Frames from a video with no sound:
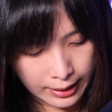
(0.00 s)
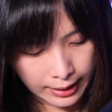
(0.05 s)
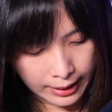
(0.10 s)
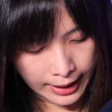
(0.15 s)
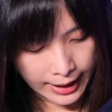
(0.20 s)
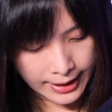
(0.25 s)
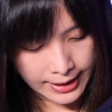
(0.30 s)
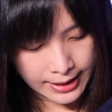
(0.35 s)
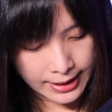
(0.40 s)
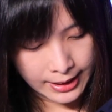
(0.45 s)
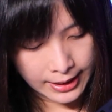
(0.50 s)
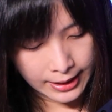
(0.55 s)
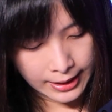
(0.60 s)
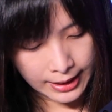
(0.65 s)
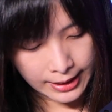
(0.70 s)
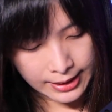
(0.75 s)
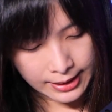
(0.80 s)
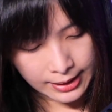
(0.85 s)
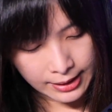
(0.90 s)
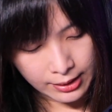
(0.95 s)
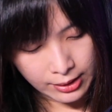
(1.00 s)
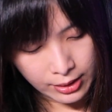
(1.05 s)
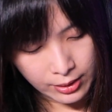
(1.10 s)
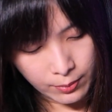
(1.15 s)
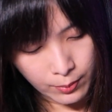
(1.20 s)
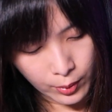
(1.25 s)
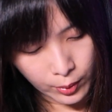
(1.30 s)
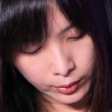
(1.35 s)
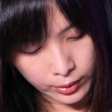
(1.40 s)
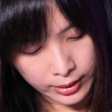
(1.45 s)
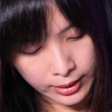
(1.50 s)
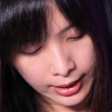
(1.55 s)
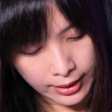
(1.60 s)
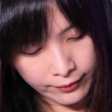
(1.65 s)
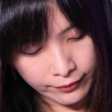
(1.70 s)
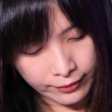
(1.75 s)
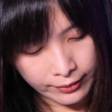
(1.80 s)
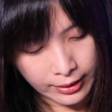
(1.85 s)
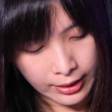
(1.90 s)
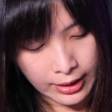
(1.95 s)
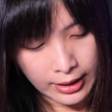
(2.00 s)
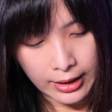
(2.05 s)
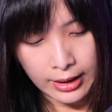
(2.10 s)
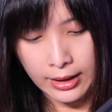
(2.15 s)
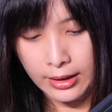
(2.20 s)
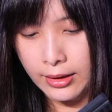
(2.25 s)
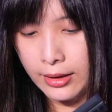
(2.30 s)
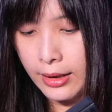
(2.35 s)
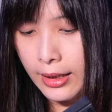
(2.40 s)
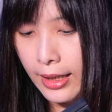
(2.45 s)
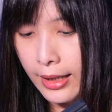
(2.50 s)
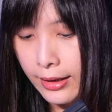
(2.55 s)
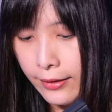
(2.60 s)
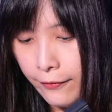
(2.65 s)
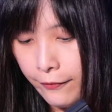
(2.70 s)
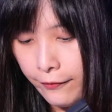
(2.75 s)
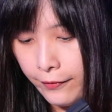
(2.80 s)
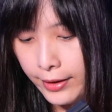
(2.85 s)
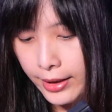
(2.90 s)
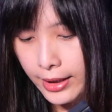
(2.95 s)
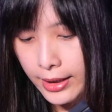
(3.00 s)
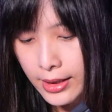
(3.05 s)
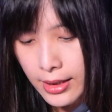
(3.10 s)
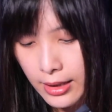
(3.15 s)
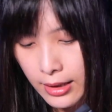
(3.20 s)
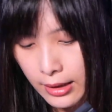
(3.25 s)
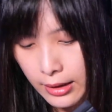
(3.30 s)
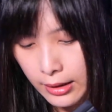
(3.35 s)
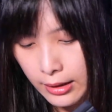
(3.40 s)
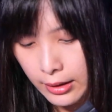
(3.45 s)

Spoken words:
hex key that's small enough to kind of fit in,